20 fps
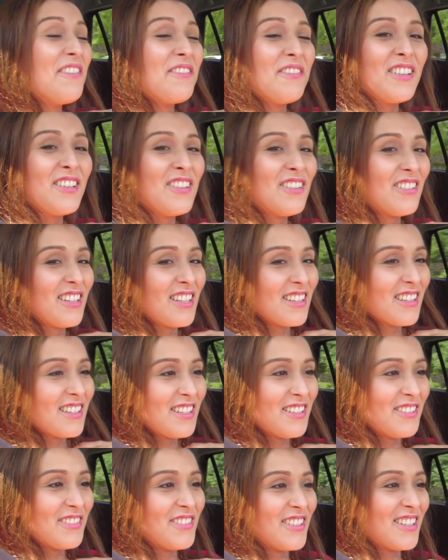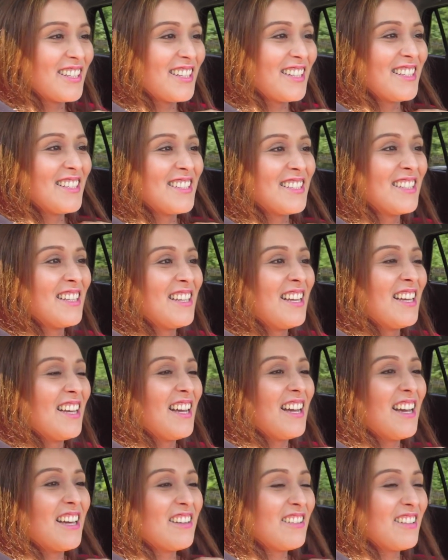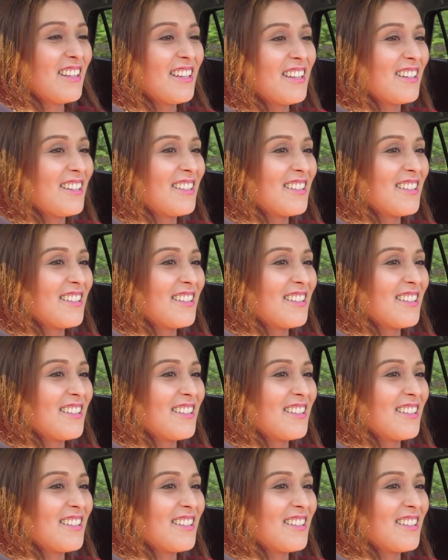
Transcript: we don't like the devil guy. I don't like